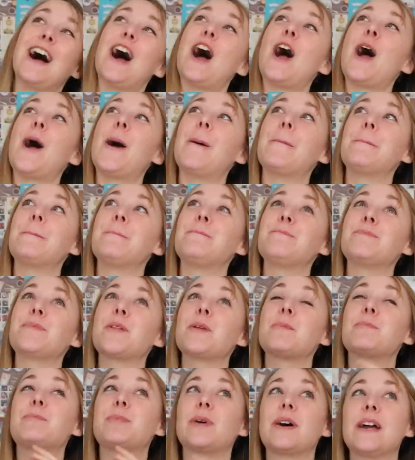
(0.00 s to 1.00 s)

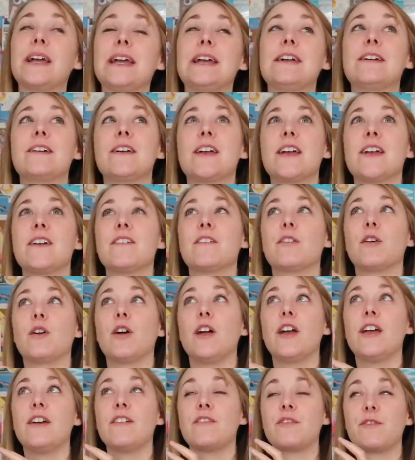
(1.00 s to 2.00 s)
But
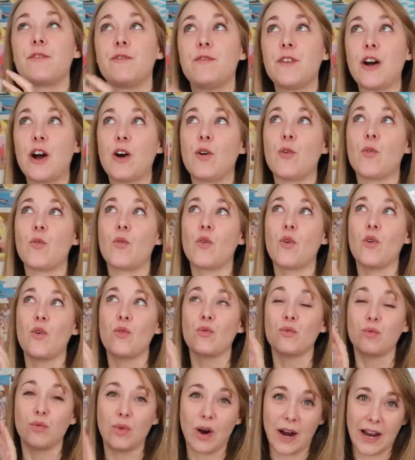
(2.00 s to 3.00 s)
it felt
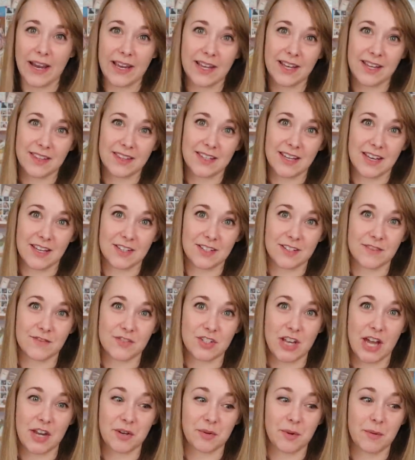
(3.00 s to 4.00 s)
right at the end of
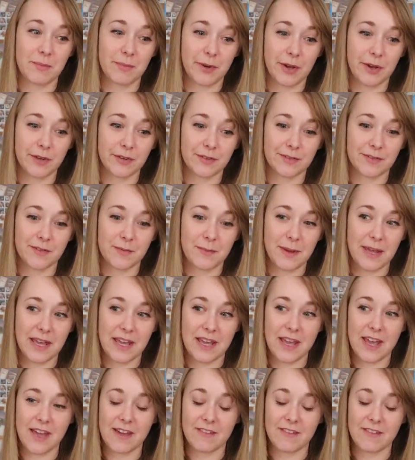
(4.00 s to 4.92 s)
Shadow and Bone for me.